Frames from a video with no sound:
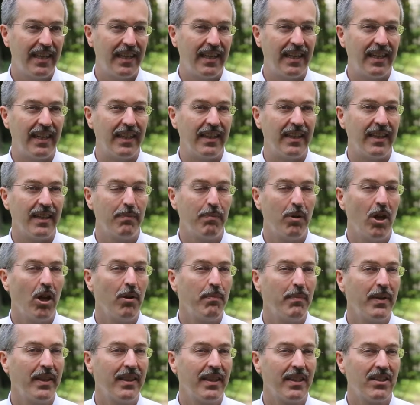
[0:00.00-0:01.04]
in the
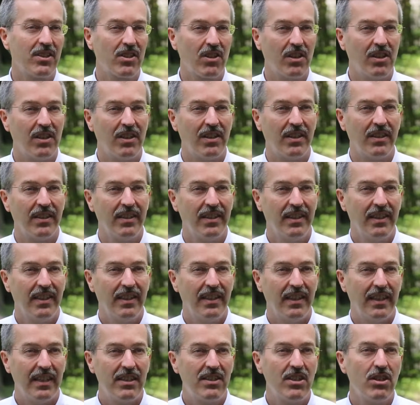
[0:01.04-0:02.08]
department that's called
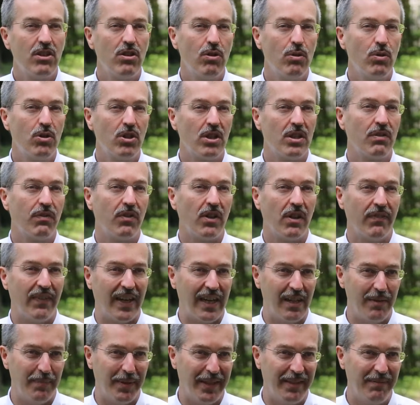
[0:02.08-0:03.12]
Institutions for
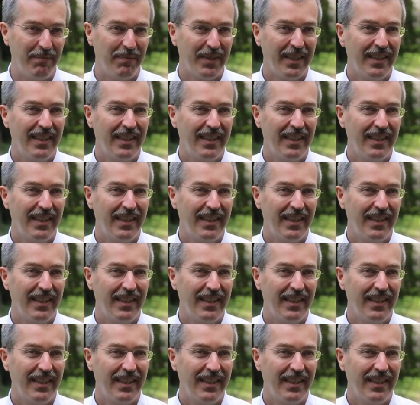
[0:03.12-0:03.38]
Development.